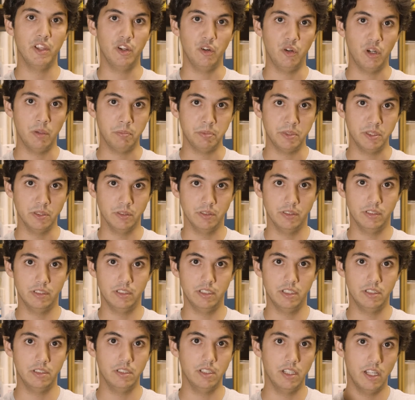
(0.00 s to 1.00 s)
eruption,
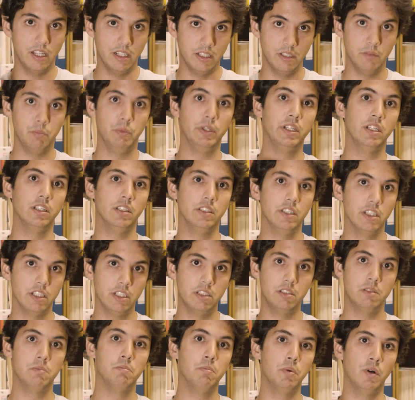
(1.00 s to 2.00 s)
and we can
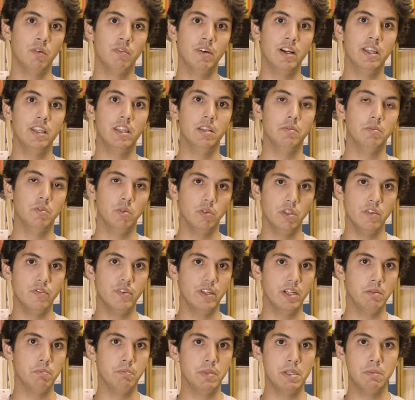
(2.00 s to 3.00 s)
just provide them to
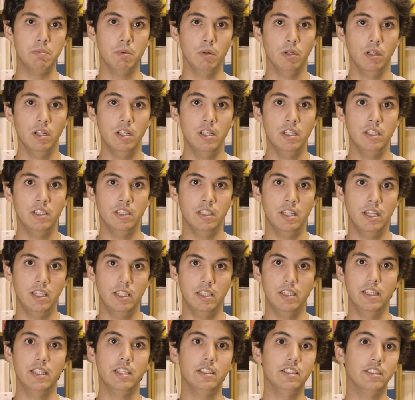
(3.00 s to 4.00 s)
different people,
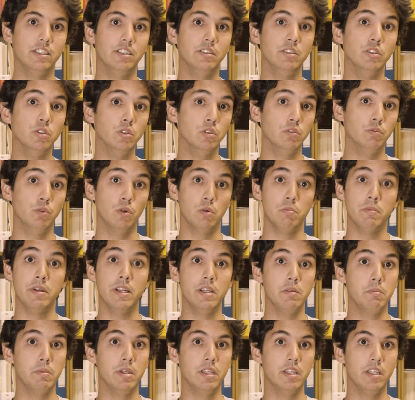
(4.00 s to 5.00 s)
and this is used for
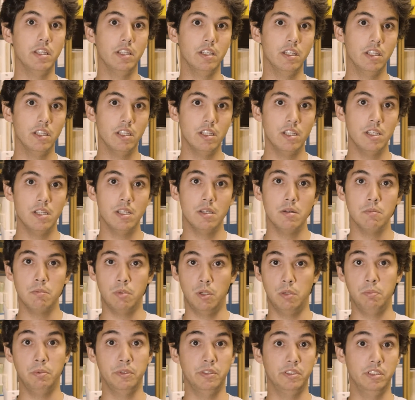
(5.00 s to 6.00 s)
many
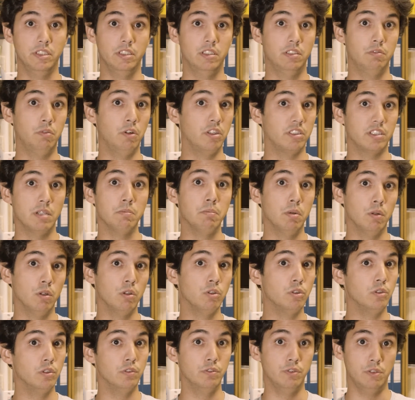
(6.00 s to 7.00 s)
purposes. For example,
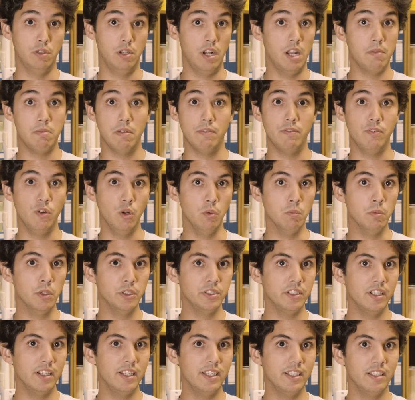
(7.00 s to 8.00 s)
also for lava flow
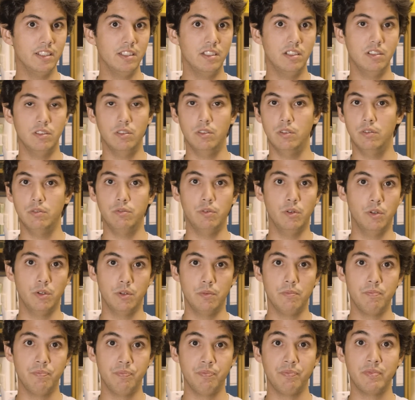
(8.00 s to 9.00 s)
modeling, or
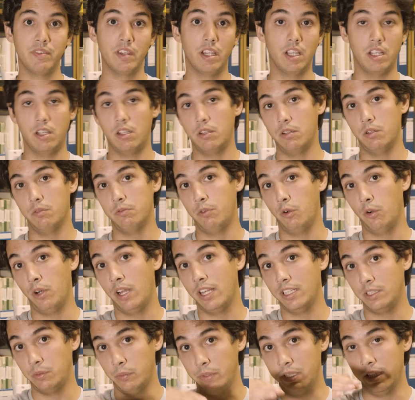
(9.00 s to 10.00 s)
for
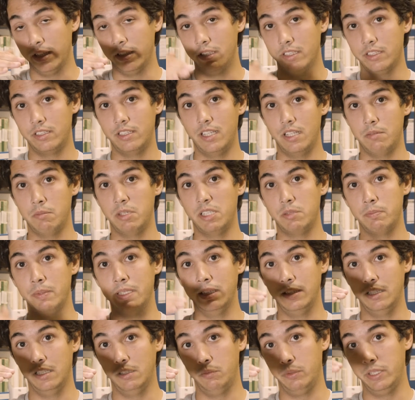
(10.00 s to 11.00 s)
us, we understand much
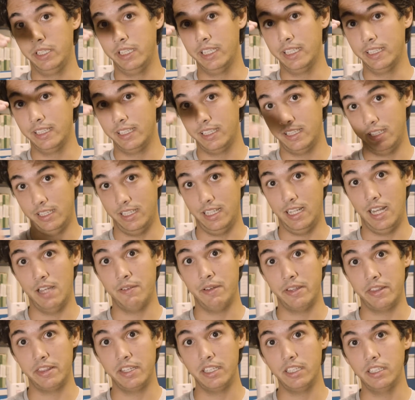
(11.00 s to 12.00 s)
better. We get the
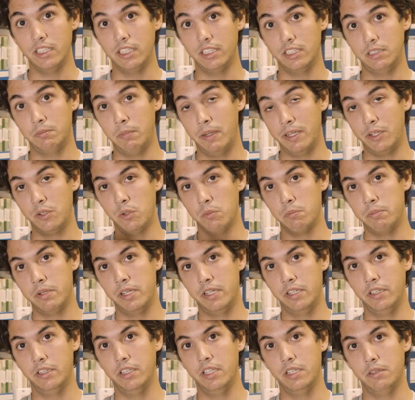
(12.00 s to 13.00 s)
lava thickness by
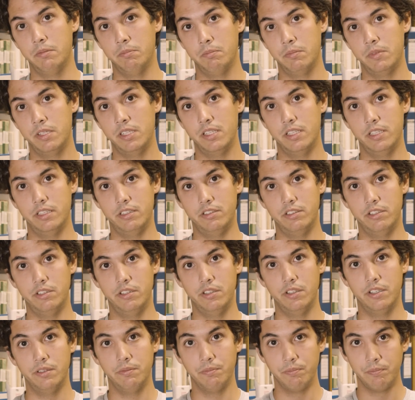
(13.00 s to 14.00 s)
comparing them,
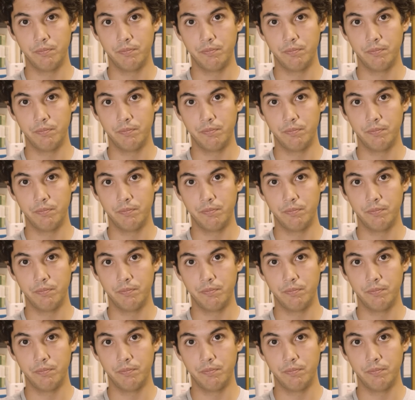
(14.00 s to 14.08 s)
etc.